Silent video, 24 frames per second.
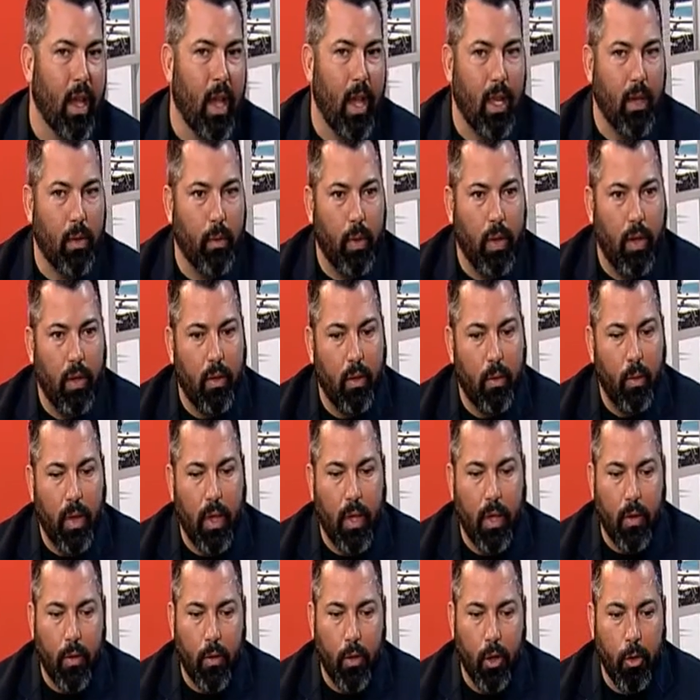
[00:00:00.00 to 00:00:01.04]
and we we
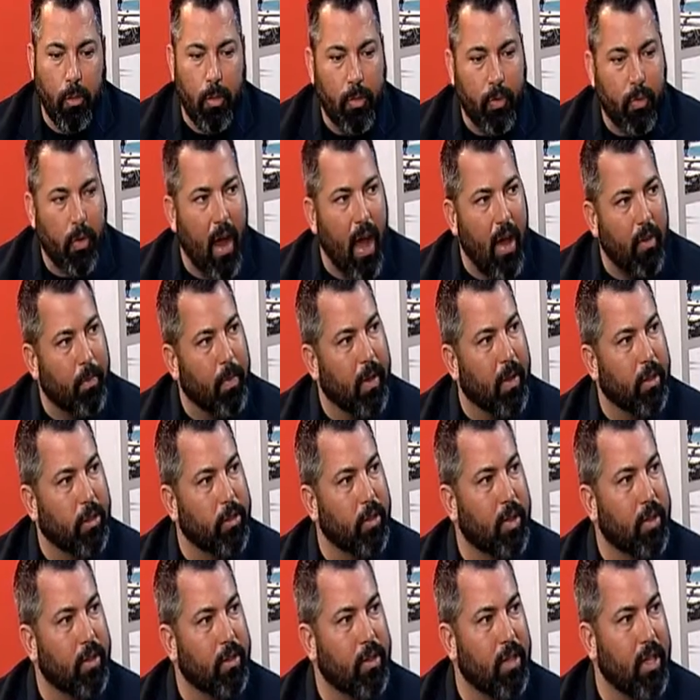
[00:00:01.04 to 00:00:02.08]
get a group of craft beer
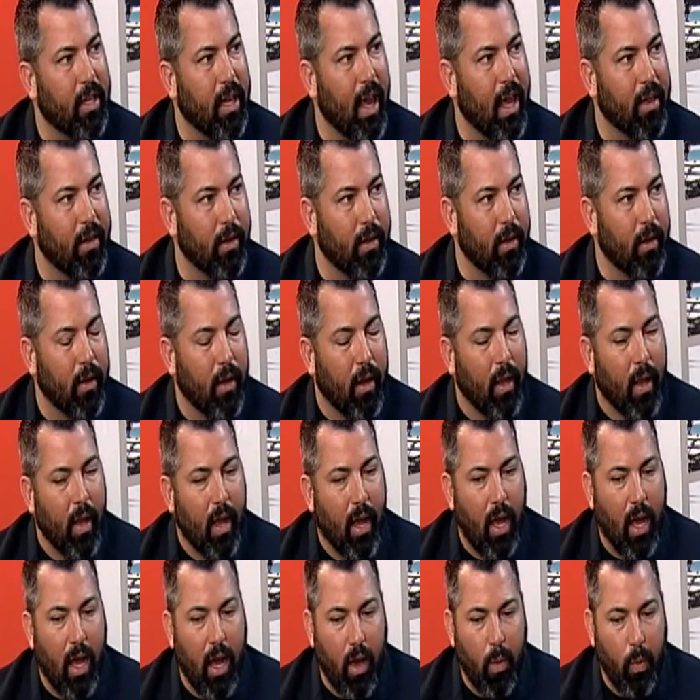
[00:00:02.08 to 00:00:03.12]
drinkers together.
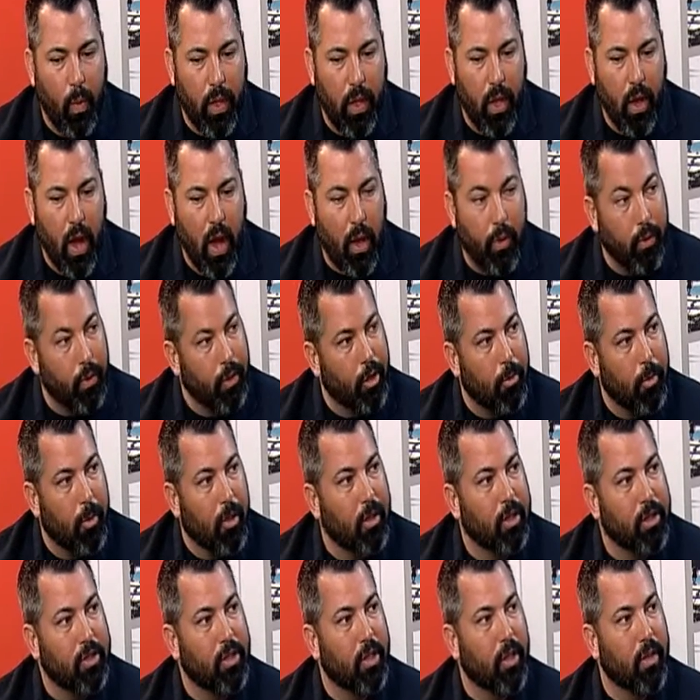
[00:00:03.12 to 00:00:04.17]
Uh, we go out and do
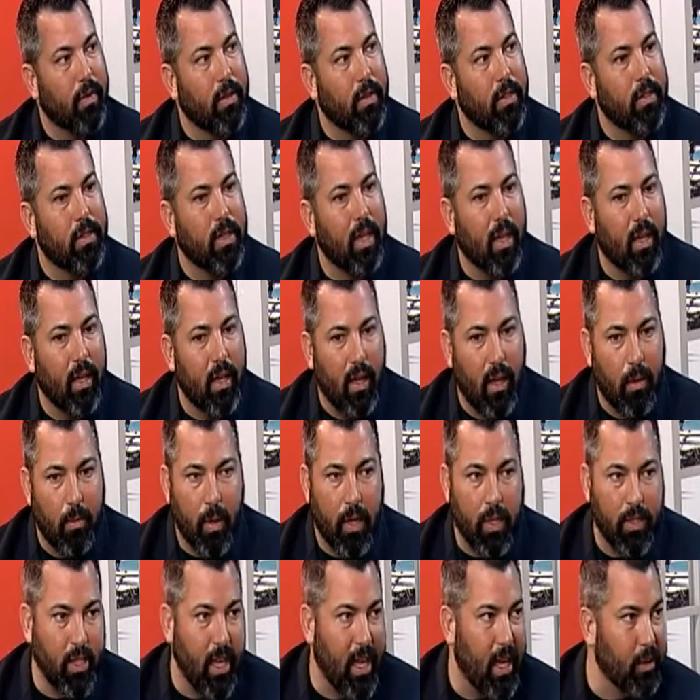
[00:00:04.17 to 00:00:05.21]
community service like uh,
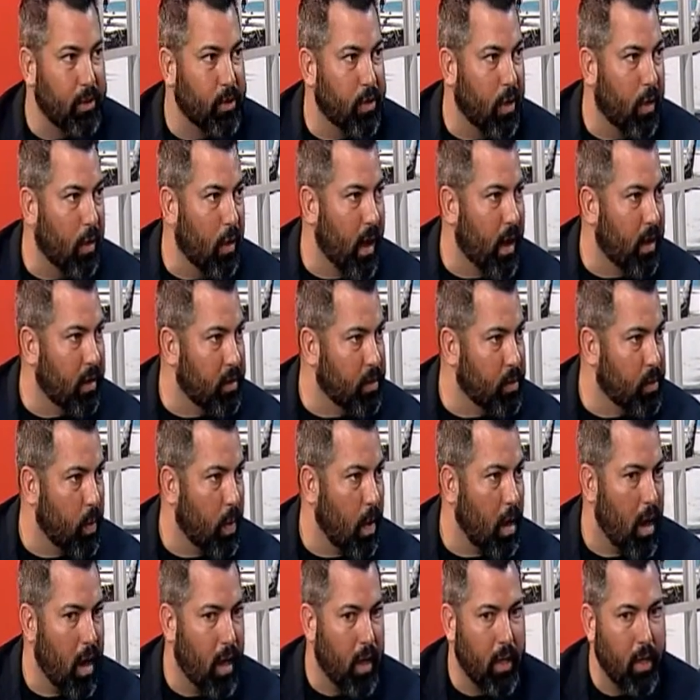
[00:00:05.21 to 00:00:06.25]
breast cancer awareness
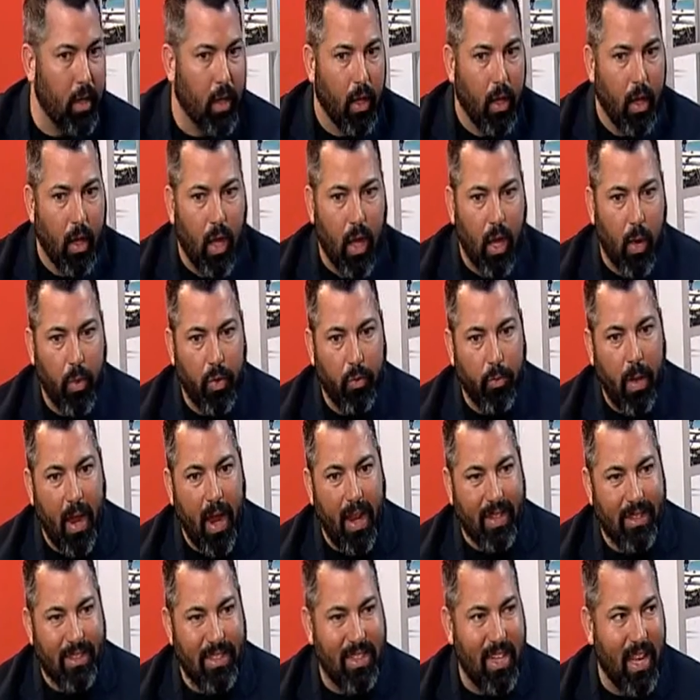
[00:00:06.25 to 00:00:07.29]
walk. Mm-hmm. Uh, we've
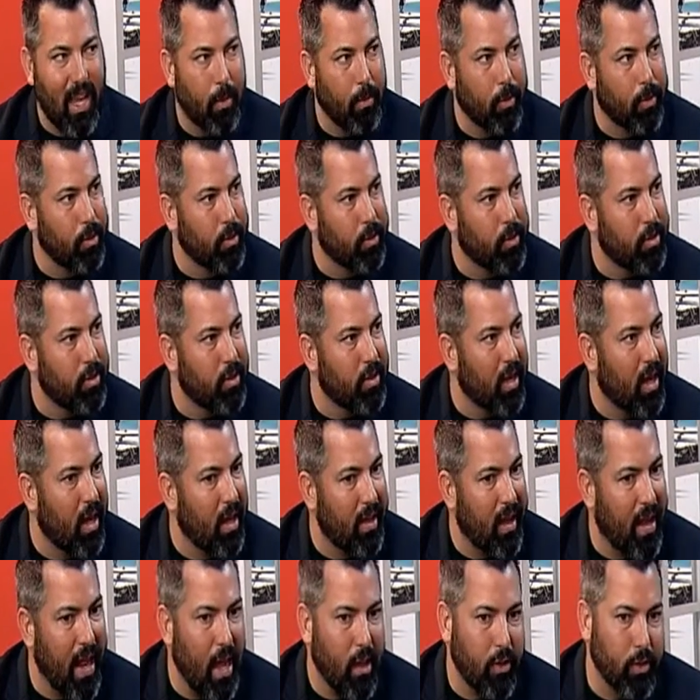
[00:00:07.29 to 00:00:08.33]
painted stables uh,
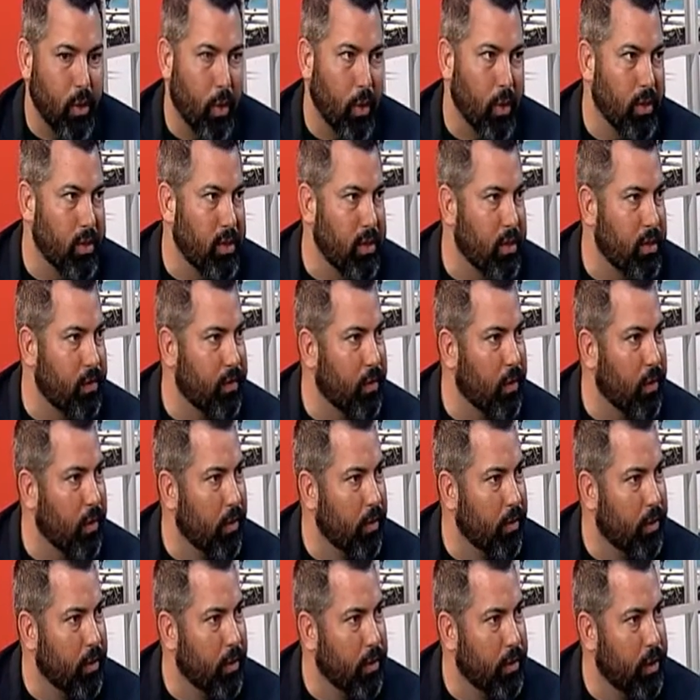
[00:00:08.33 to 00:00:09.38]
that house horses
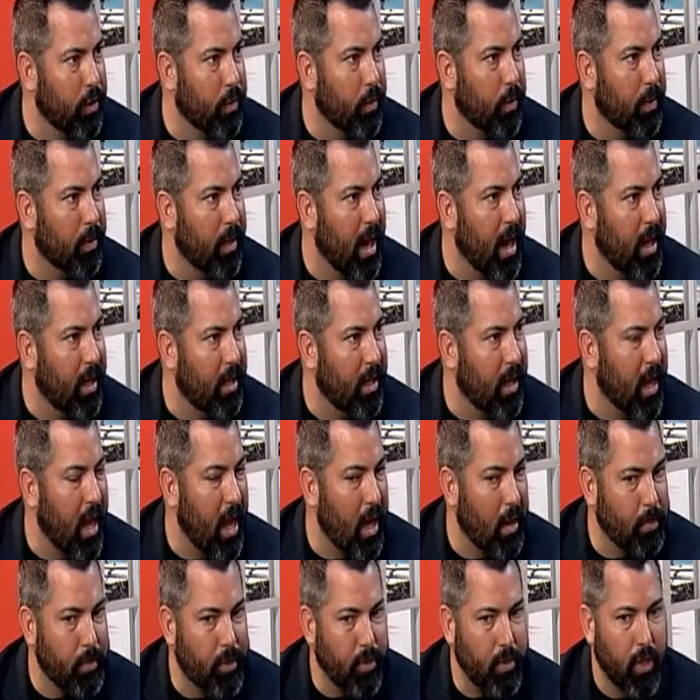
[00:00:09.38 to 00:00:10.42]
for for children with
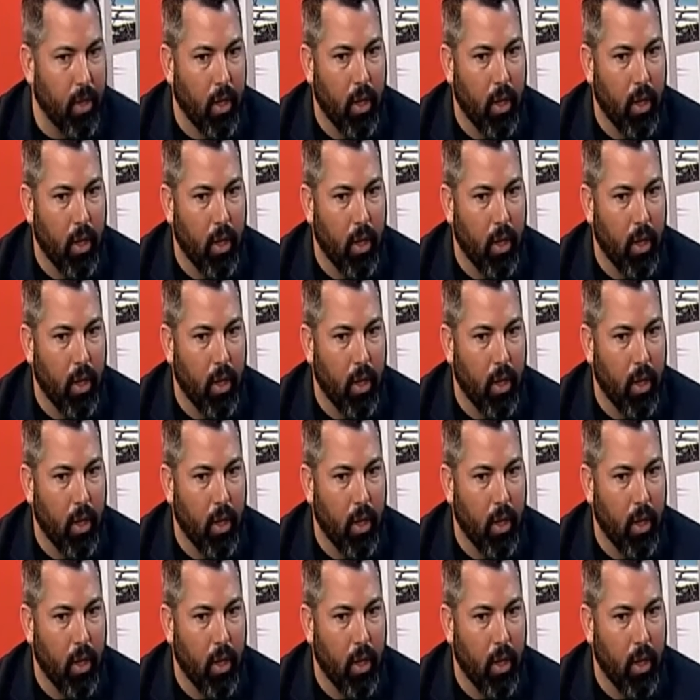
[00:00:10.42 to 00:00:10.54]
handicaps.